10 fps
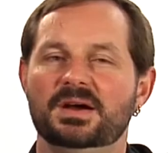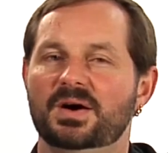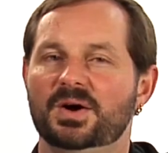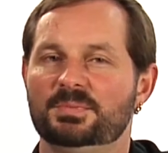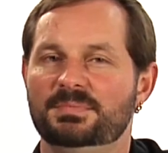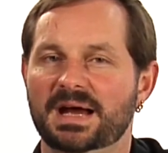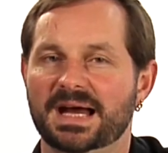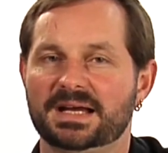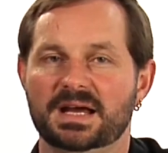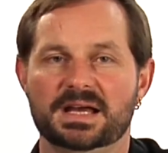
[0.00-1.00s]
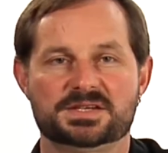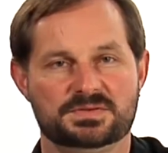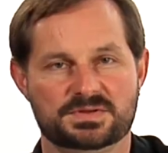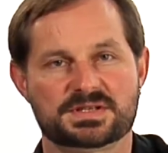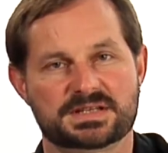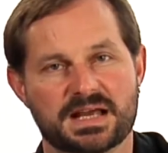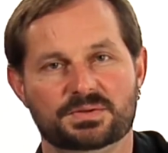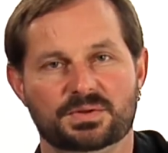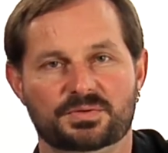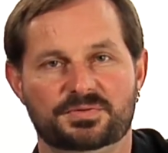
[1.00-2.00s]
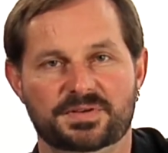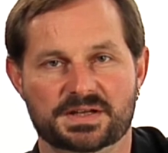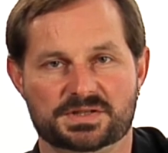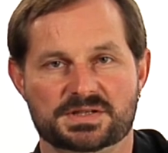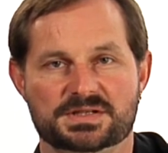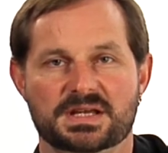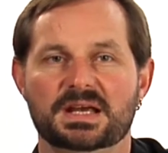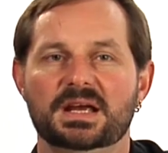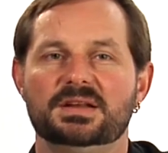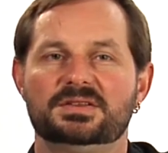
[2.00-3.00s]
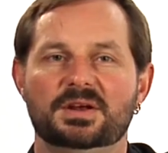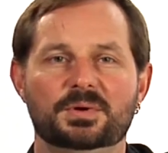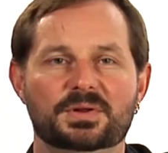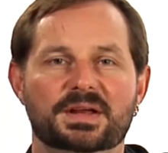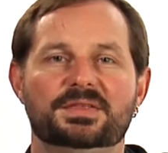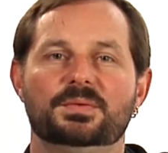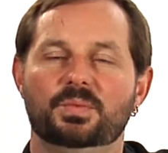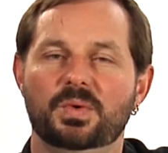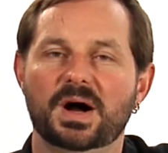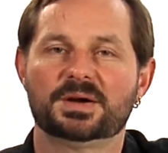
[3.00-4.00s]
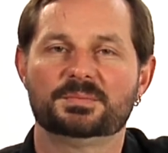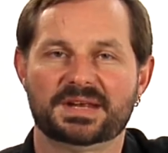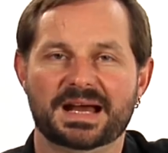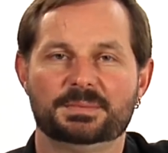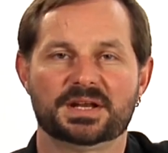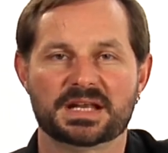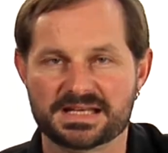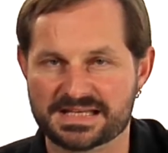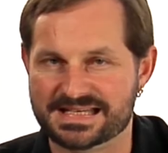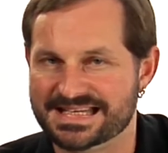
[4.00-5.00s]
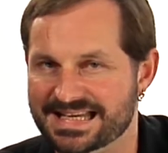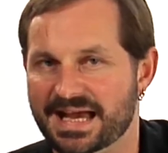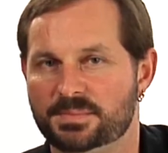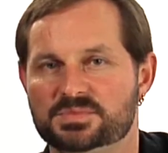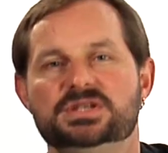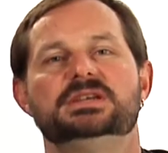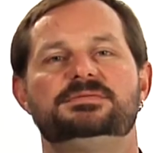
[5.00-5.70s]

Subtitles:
On a Mac, as soon as the download finishes, double-click the Wacom Tablet DMG